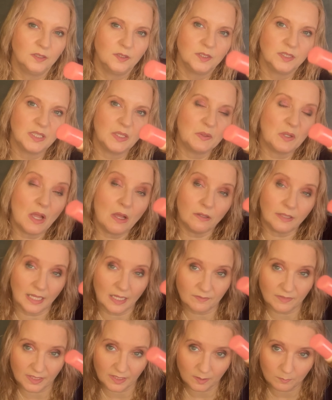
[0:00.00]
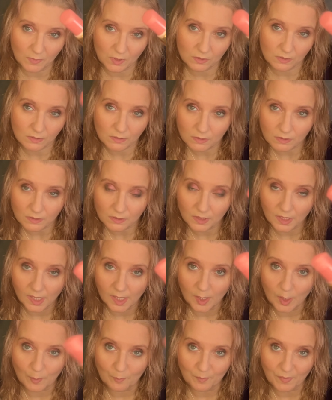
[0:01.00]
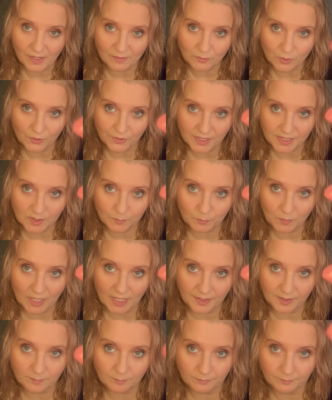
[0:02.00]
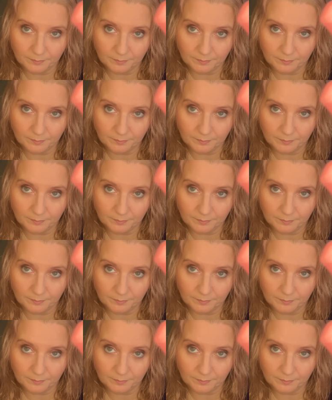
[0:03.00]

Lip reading: so I can't have it anymore. But I've got this one.